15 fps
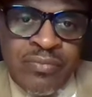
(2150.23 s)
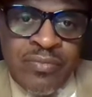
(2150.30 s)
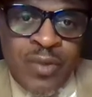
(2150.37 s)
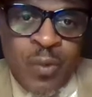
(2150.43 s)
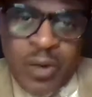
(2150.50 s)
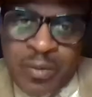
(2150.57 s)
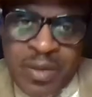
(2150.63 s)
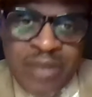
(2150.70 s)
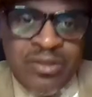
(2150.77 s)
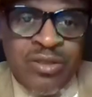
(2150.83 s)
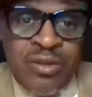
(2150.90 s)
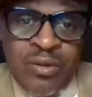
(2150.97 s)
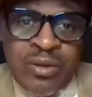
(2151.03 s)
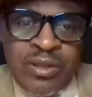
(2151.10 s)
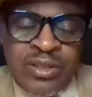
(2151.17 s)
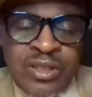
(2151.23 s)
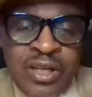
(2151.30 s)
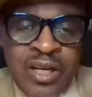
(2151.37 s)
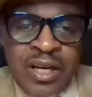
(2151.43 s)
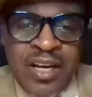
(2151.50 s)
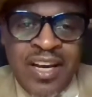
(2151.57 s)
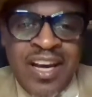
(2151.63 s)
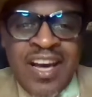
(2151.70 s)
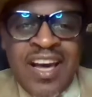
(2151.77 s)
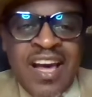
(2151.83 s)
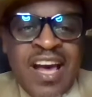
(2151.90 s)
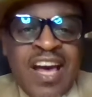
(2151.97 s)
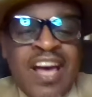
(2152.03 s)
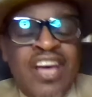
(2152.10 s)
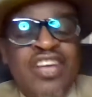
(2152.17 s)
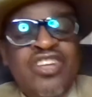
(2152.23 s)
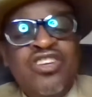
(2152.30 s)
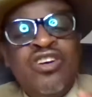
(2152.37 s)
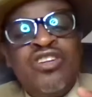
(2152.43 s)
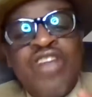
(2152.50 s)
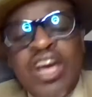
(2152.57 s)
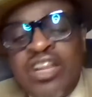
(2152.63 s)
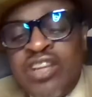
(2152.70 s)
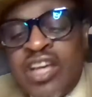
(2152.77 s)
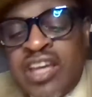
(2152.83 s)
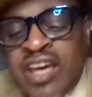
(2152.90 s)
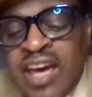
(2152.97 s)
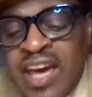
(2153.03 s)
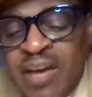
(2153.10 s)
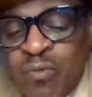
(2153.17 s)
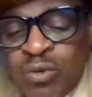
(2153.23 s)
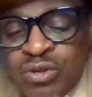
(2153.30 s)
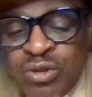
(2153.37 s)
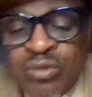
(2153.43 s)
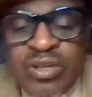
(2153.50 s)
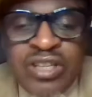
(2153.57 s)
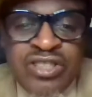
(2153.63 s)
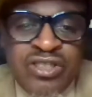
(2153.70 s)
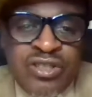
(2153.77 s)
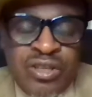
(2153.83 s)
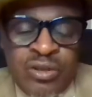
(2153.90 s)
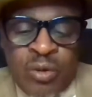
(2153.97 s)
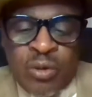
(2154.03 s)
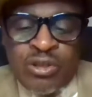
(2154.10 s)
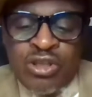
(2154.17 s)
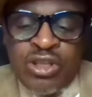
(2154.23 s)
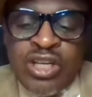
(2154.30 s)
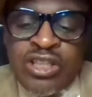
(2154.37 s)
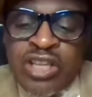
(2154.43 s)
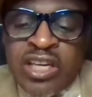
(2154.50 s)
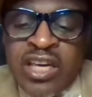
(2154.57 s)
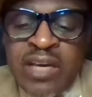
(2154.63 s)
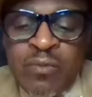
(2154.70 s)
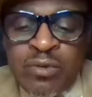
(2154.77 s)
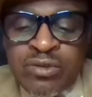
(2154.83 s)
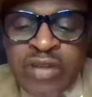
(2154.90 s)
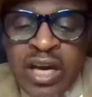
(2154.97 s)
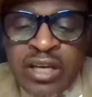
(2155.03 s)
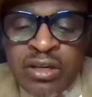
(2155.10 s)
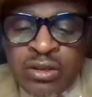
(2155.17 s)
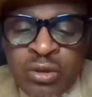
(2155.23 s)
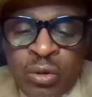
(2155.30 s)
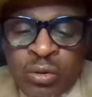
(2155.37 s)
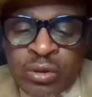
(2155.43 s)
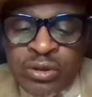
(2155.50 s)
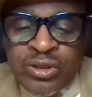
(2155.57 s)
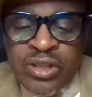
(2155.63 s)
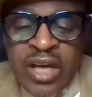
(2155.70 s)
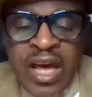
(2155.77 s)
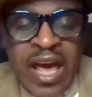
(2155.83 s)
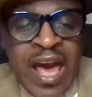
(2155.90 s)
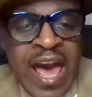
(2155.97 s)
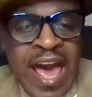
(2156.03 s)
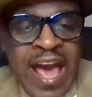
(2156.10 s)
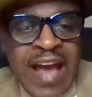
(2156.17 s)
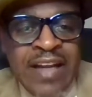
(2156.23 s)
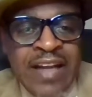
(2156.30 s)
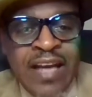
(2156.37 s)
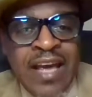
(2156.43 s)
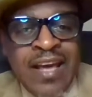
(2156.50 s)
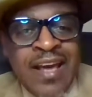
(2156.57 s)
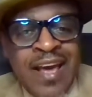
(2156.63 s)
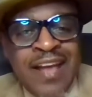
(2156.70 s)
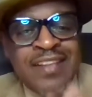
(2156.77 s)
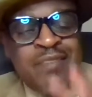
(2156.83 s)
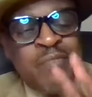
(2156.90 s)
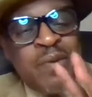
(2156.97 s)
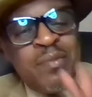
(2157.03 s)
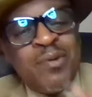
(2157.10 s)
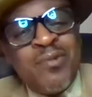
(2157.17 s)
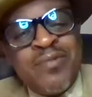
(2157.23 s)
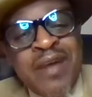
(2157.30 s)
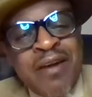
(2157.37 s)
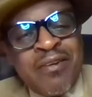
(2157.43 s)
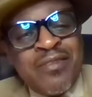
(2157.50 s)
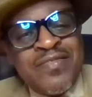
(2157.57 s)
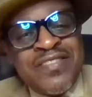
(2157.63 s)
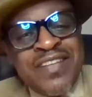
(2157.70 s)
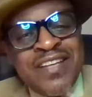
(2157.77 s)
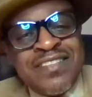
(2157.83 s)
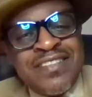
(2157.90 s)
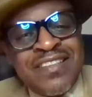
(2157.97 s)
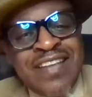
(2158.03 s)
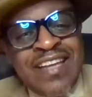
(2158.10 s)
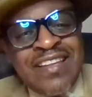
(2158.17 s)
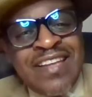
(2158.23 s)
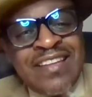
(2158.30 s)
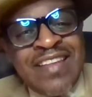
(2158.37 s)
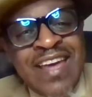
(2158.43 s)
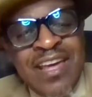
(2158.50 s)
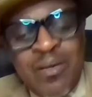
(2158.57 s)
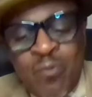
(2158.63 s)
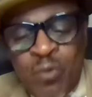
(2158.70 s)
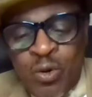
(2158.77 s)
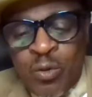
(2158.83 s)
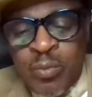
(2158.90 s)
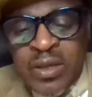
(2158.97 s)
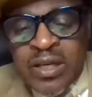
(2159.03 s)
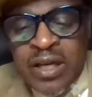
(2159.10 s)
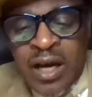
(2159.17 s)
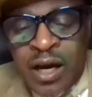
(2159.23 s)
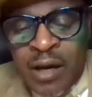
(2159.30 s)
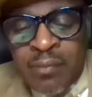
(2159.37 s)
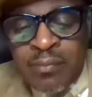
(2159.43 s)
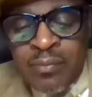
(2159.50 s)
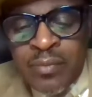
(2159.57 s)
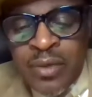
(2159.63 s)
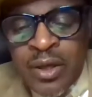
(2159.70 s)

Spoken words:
What about your daughters? The king will do this to your daughters. The king will take your daughters, and the biblical narrative says that they will become